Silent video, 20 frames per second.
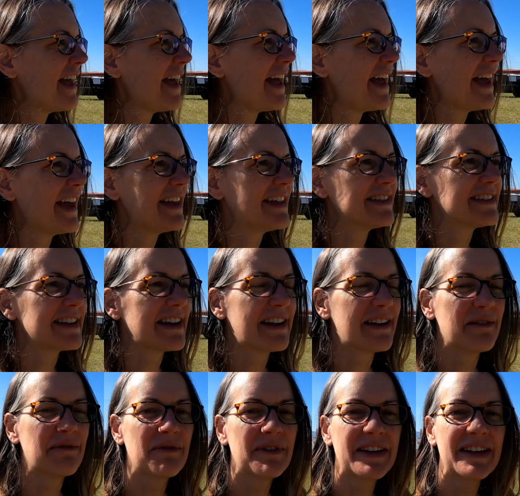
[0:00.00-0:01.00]
and
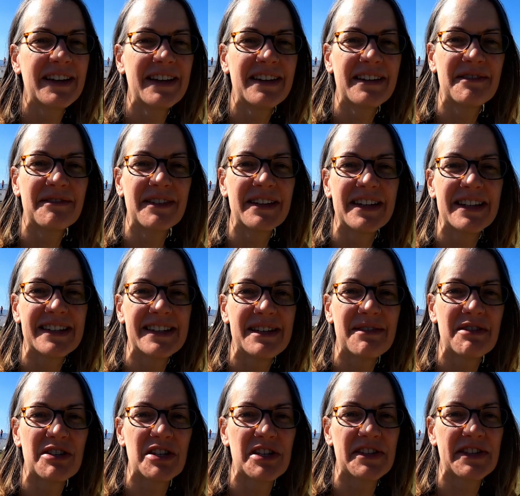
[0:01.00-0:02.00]
uh, we're gonna we're gonna
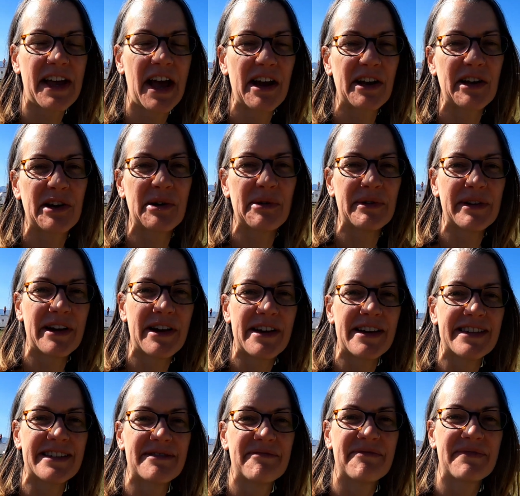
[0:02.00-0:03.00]
see what she's got going
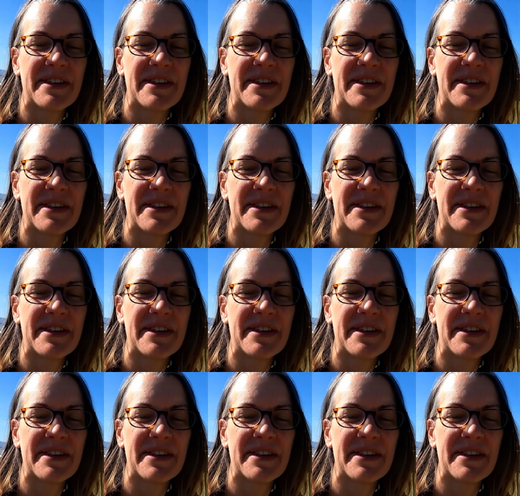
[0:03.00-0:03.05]
on."